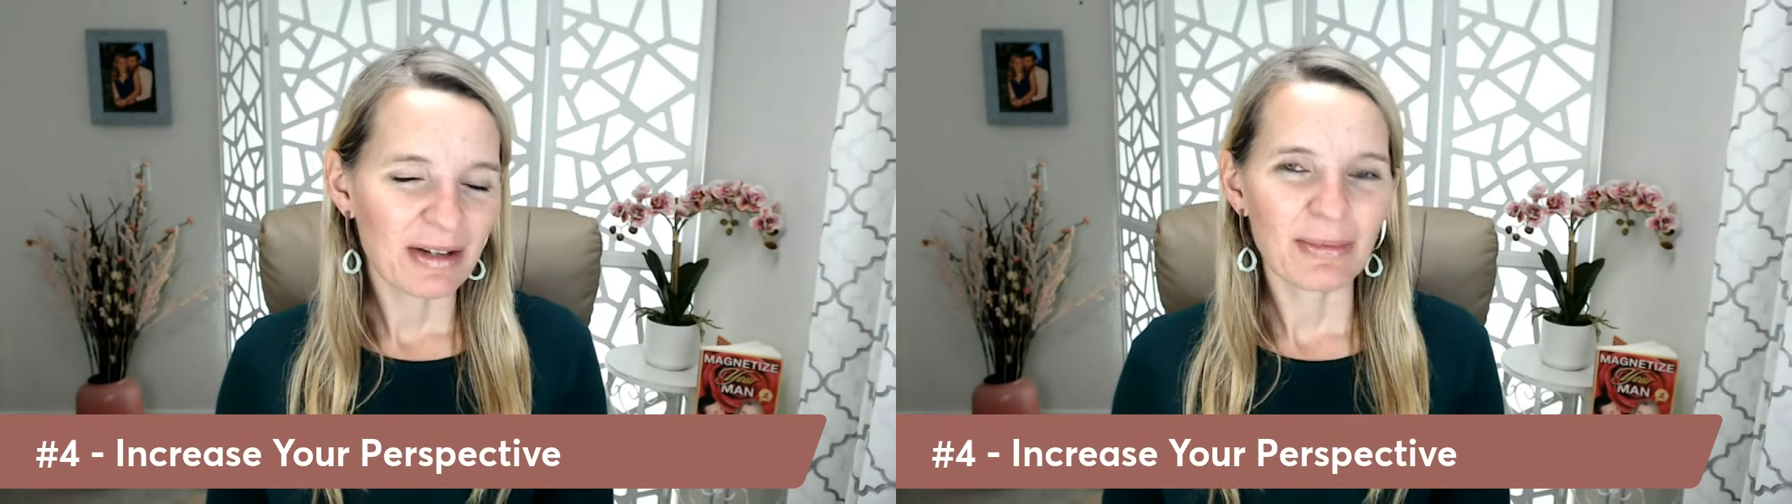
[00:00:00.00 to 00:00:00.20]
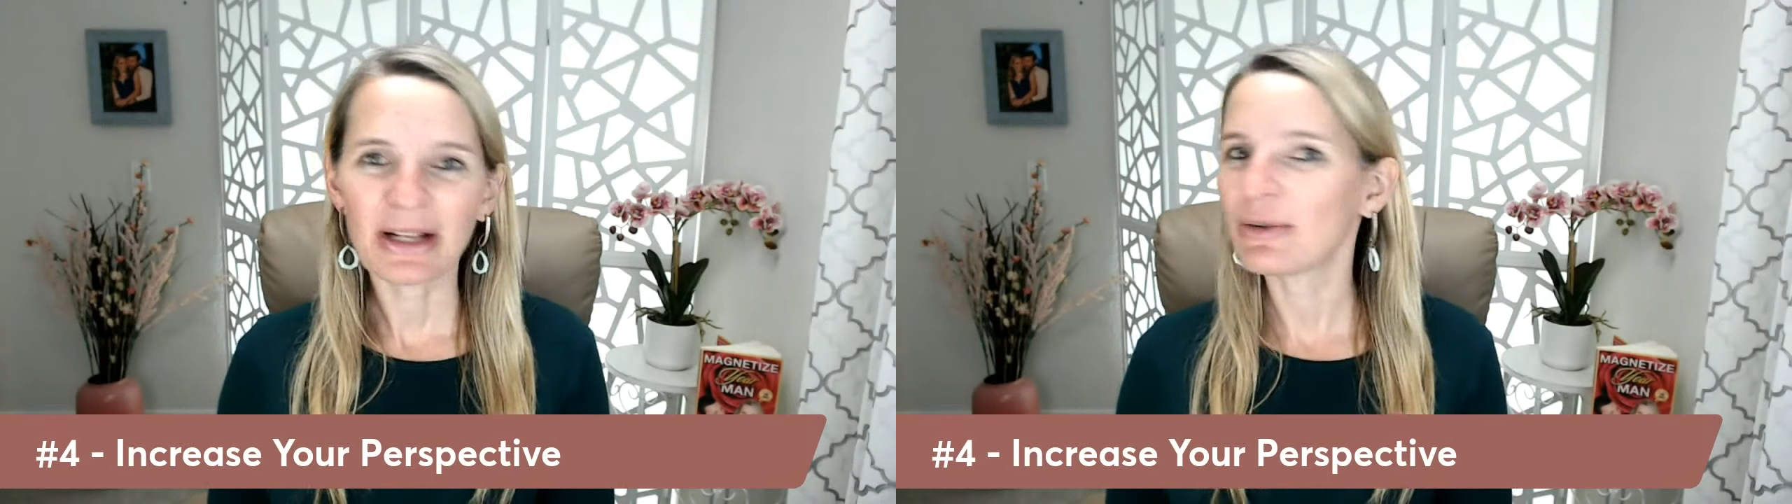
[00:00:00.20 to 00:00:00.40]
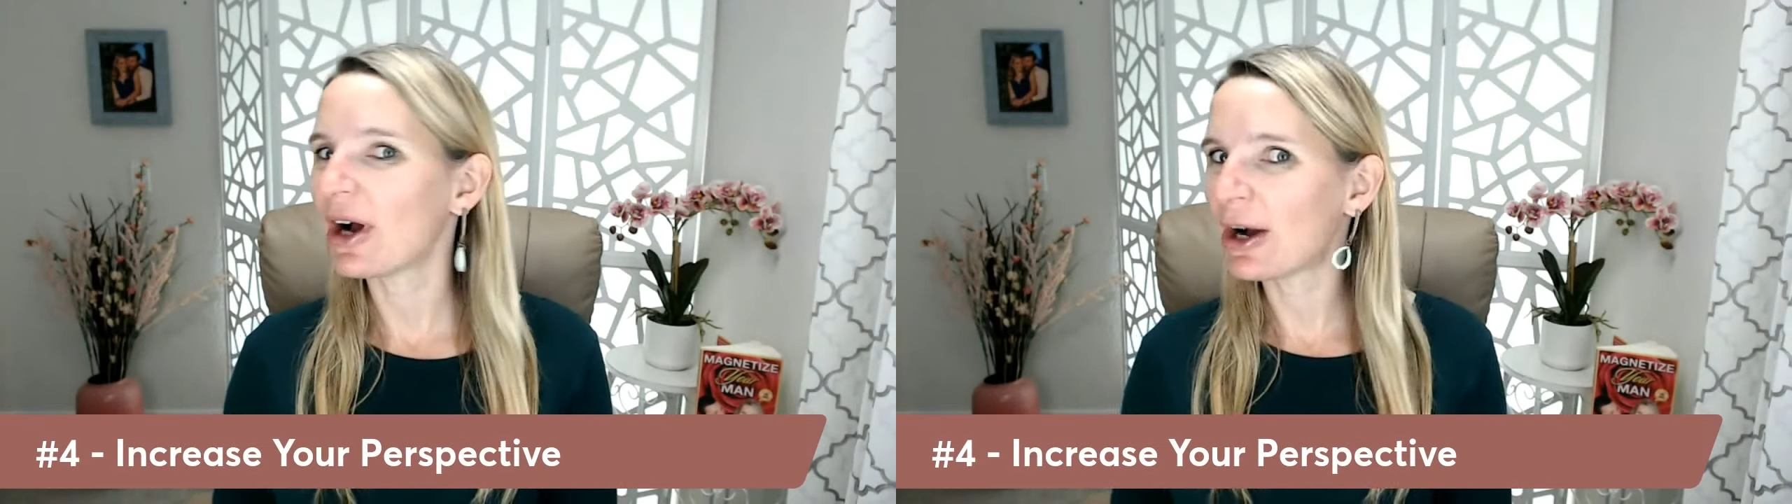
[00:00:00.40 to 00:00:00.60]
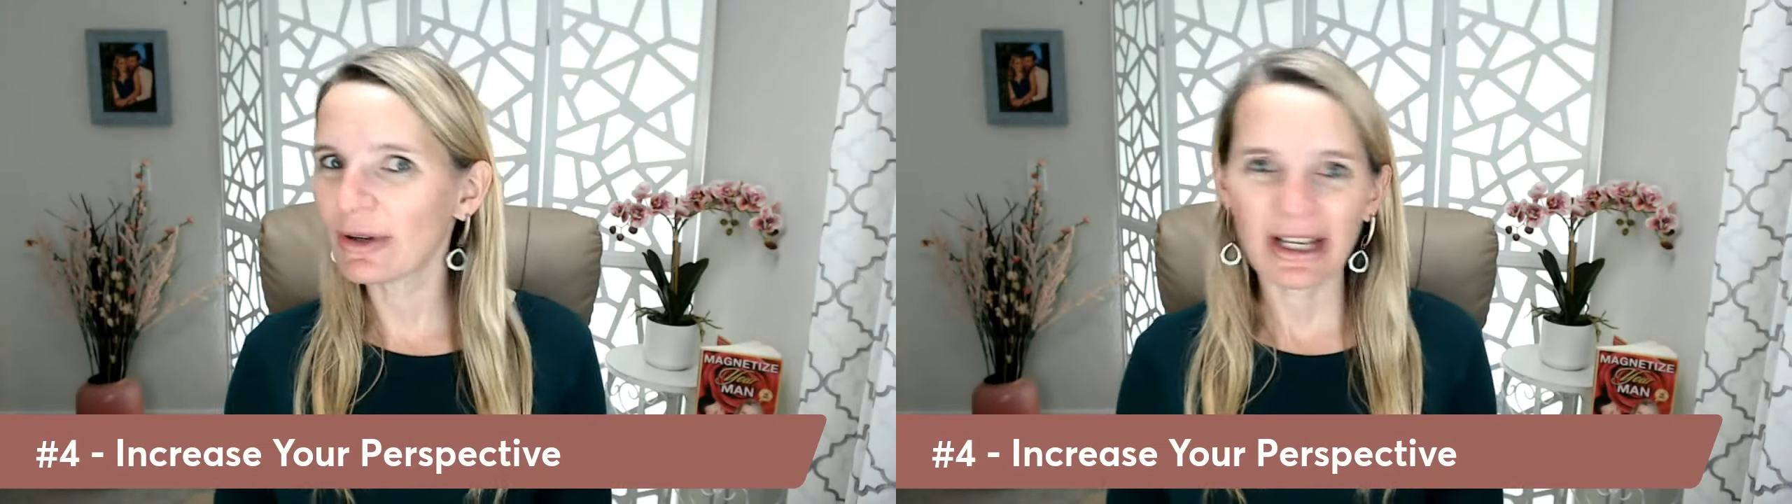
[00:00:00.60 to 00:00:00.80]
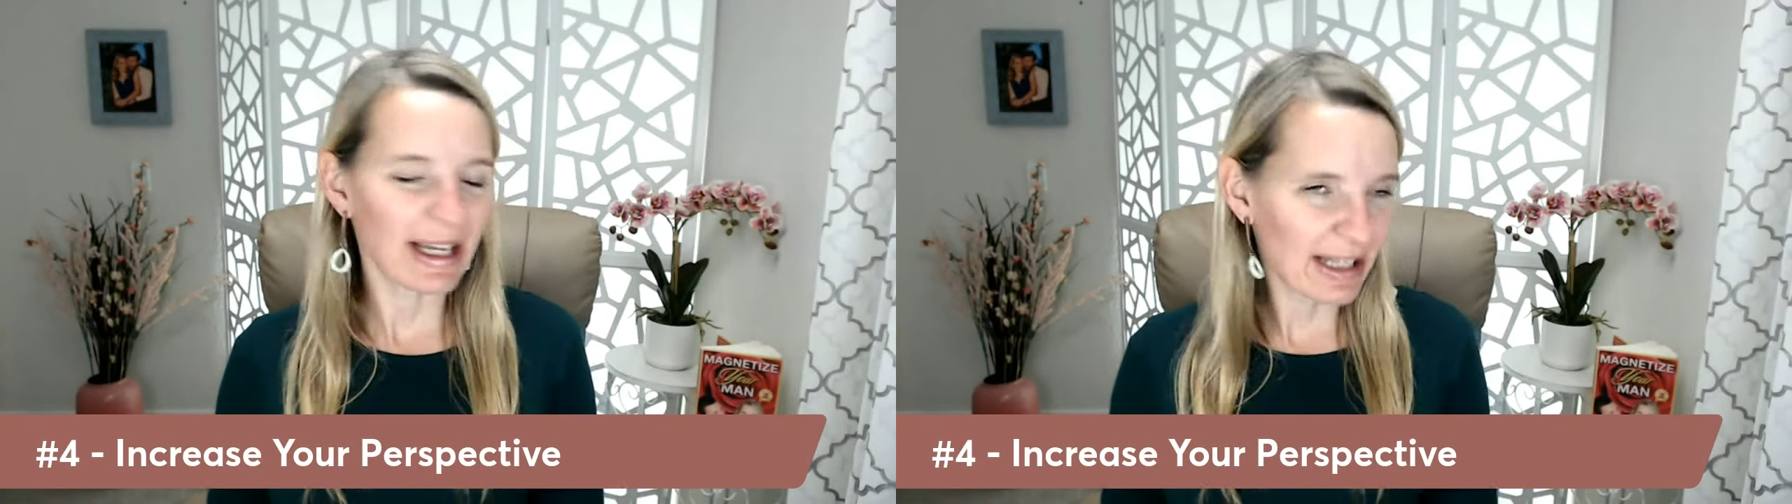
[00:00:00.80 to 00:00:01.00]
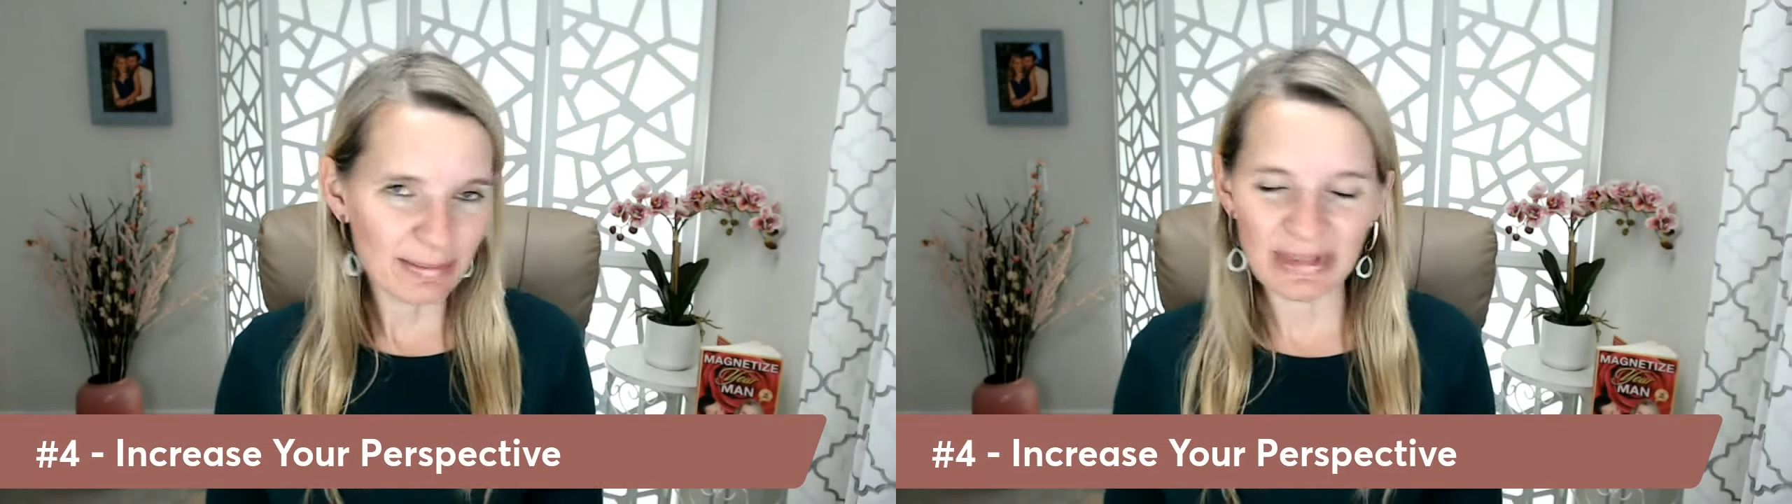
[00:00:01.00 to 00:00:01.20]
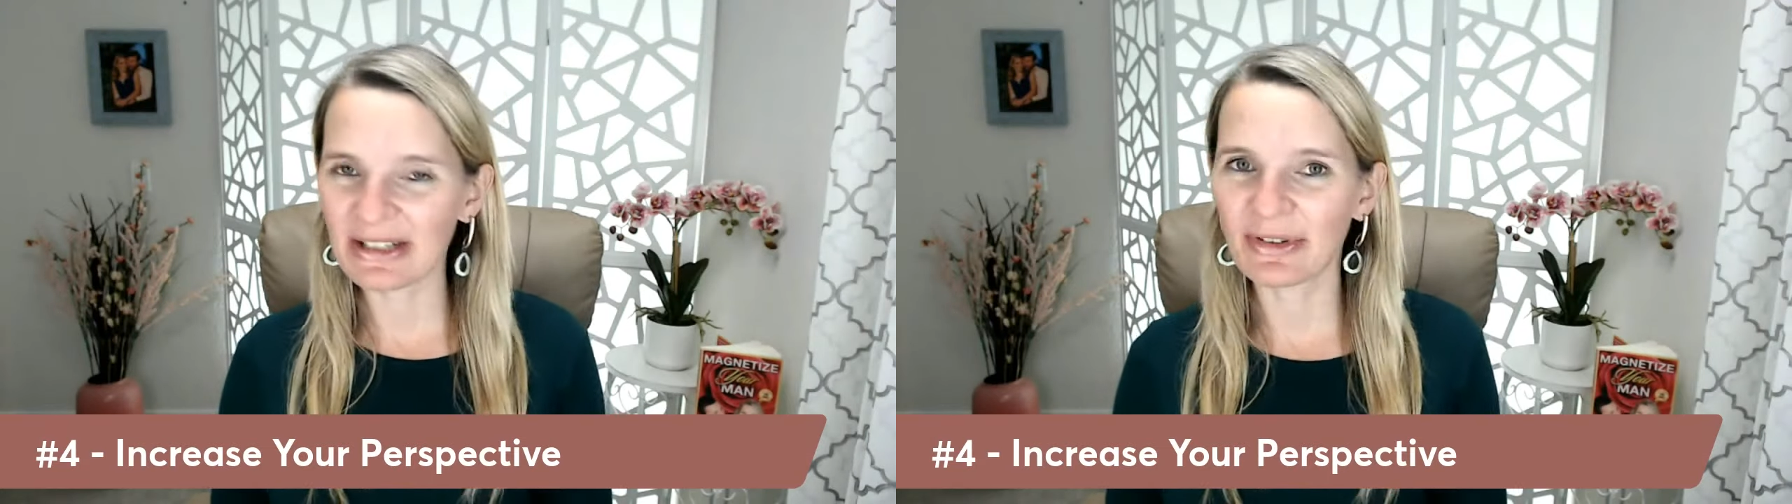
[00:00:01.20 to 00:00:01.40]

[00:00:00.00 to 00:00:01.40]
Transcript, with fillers: Right? Or how can I be